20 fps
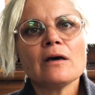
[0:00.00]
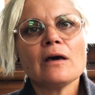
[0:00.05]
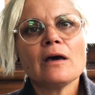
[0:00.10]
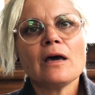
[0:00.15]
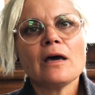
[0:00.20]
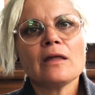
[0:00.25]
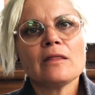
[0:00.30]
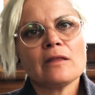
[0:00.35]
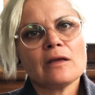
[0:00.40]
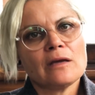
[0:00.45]

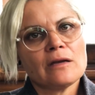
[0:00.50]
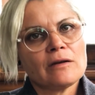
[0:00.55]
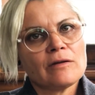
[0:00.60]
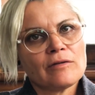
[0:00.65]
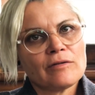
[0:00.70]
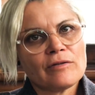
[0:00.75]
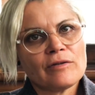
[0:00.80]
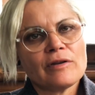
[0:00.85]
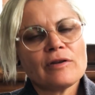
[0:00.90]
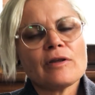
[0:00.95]
and then
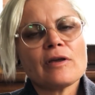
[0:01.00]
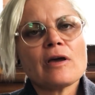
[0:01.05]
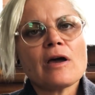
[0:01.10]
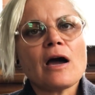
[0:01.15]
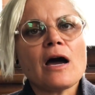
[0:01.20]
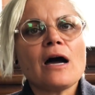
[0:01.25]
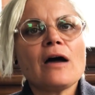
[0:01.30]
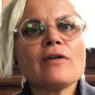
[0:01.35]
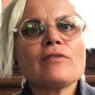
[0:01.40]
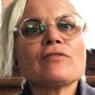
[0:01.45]

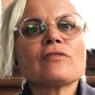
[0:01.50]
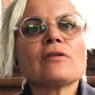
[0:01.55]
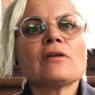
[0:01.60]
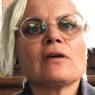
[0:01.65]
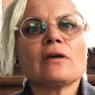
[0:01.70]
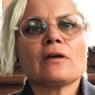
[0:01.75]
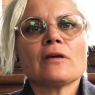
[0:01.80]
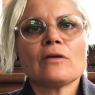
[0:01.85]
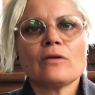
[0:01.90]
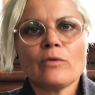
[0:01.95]

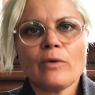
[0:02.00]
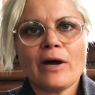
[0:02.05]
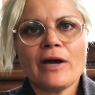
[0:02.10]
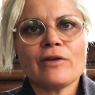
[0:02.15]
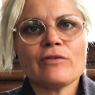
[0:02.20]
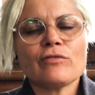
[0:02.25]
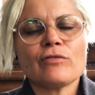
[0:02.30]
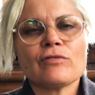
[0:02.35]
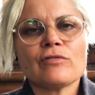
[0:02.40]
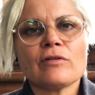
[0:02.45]
asking your
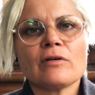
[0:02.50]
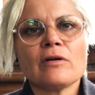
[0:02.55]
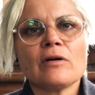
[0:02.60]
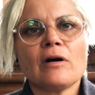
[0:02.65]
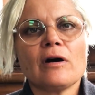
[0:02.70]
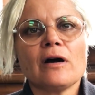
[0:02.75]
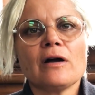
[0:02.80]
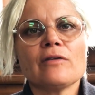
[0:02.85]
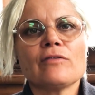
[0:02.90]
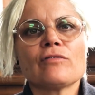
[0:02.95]
angels and
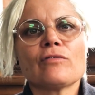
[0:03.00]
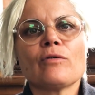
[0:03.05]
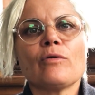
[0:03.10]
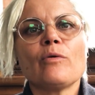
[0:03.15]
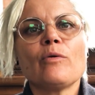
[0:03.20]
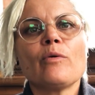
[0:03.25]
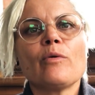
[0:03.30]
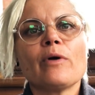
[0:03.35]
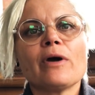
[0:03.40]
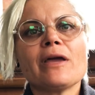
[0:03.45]
guides,
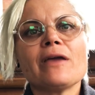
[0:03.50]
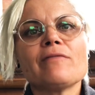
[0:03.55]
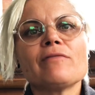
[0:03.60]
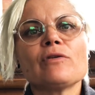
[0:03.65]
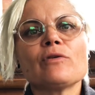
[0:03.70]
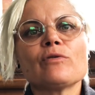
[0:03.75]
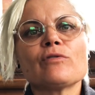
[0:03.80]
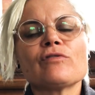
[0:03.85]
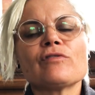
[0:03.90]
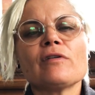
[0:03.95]
or even
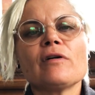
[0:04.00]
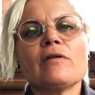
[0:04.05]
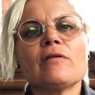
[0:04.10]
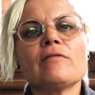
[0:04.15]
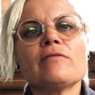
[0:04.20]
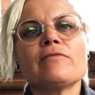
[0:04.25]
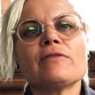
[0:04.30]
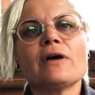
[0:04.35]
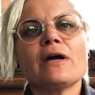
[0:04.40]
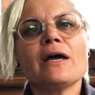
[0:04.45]

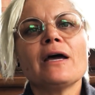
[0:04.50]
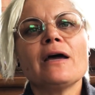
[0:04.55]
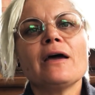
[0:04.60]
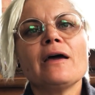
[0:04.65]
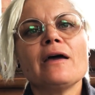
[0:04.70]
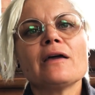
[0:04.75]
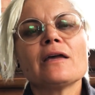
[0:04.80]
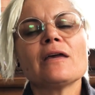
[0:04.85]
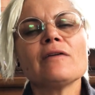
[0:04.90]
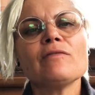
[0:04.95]
yourself,
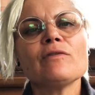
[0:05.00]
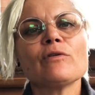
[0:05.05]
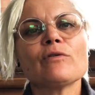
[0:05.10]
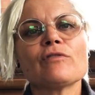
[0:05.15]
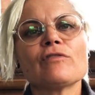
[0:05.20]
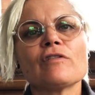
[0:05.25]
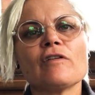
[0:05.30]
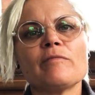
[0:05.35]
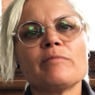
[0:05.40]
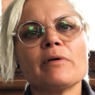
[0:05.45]
giving
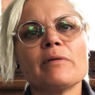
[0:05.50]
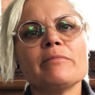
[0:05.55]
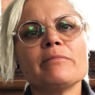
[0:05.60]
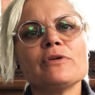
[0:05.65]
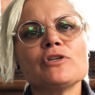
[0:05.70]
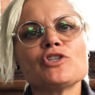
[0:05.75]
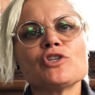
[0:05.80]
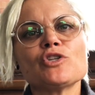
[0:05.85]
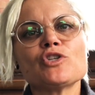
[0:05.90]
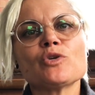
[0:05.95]
yourself
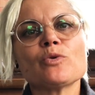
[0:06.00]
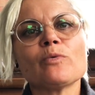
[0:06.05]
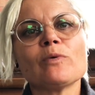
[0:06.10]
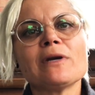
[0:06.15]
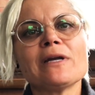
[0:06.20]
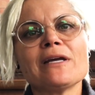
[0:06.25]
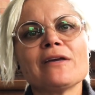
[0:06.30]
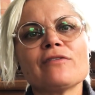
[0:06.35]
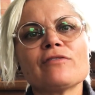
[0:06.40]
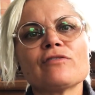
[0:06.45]
permission to
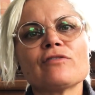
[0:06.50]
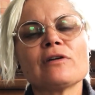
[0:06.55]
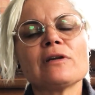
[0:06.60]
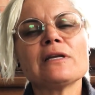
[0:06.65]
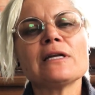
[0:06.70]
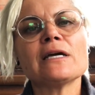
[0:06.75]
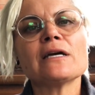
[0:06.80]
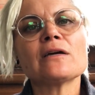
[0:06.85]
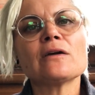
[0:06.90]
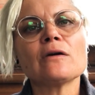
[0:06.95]
release, to
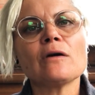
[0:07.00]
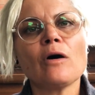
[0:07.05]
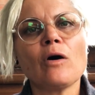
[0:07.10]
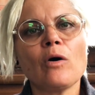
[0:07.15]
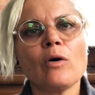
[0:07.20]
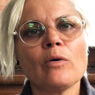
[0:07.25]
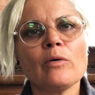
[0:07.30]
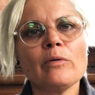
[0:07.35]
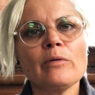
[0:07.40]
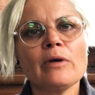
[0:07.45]
let
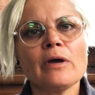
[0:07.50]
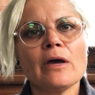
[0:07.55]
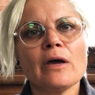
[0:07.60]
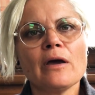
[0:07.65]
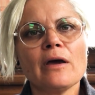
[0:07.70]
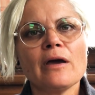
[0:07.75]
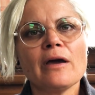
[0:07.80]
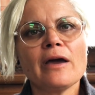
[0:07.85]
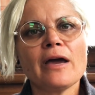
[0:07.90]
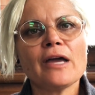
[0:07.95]
go,
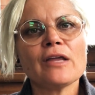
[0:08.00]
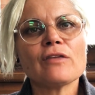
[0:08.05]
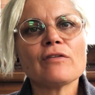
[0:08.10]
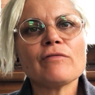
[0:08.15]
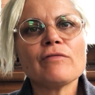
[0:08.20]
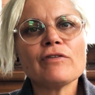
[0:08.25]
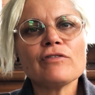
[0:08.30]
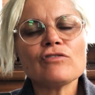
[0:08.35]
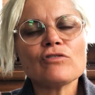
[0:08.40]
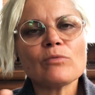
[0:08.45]
and to
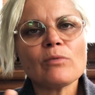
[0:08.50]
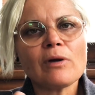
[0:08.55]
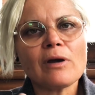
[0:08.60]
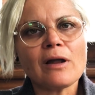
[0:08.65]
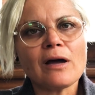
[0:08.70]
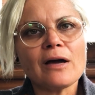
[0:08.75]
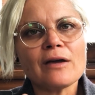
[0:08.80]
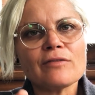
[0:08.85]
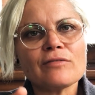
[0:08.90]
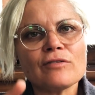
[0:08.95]

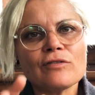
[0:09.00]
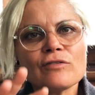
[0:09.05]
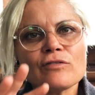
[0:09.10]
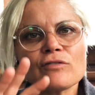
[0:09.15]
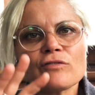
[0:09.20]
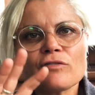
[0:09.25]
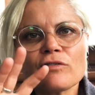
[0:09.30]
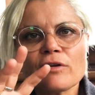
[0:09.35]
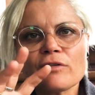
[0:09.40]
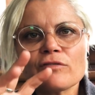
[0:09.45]
visualize this
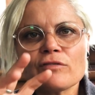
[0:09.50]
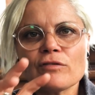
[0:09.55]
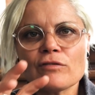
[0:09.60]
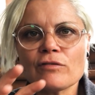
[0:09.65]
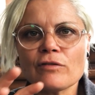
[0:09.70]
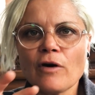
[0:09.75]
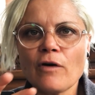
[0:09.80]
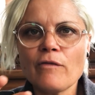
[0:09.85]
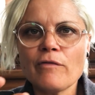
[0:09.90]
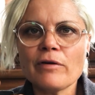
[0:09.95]
just
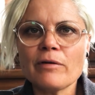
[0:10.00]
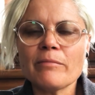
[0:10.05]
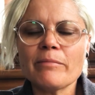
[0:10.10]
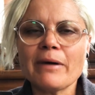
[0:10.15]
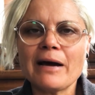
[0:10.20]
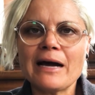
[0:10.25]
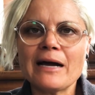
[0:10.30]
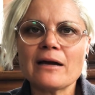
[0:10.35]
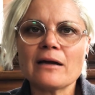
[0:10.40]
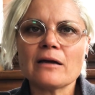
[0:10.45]
dissolving
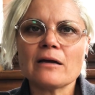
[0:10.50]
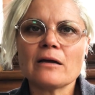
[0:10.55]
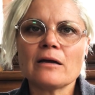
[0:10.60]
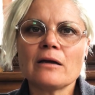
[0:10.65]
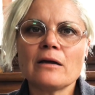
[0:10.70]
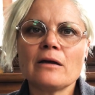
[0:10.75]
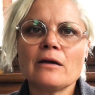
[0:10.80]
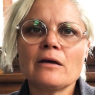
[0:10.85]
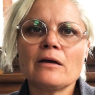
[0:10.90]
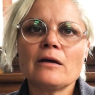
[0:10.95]
back
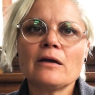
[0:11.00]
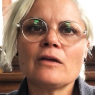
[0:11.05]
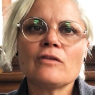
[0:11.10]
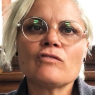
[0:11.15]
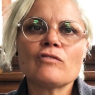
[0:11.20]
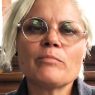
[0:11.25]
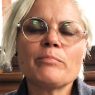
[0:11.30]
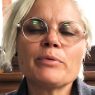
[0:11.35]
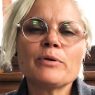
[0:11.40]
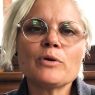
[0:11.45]

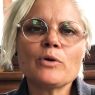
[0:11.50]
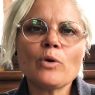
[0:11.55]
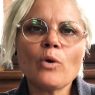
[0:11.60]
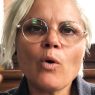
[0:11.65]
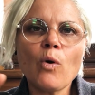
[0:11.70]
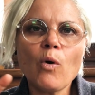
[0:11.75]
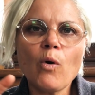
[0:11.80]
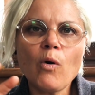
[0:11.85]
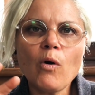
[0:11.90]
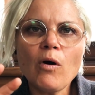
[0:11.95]
into
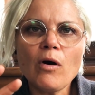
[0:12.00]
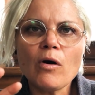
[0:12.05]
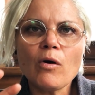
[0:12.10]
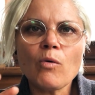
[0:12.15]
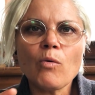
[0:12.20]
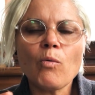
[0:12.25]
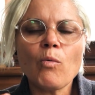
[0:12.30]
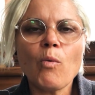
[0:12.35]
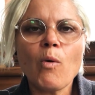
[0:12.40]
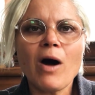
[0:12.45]
pure
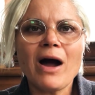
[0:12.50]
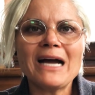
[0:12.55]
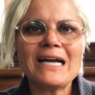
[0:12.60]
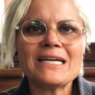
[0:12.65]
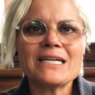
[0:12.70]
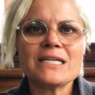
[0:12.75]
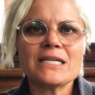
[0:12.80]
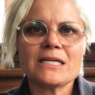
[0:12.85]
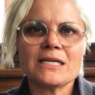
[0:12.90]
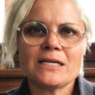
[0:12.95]

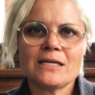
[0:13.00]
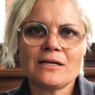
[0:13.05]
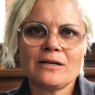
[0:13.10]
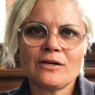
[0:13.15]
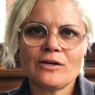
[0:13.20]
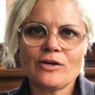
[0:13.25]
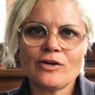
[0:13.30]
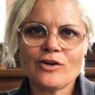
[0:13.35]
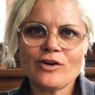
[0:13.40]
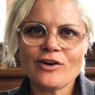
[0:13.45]
white
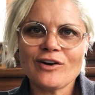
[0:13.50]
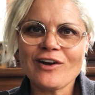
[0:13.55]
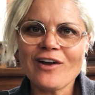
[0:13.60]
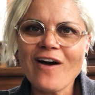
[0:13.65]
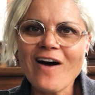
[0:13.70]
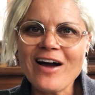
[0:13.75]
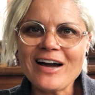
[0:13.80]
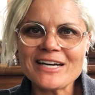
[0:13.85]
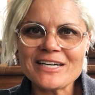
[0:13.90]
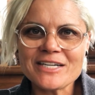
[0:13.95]

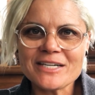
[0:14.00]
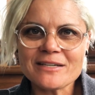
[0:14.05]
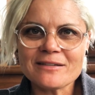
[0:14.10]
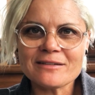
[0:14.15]
light,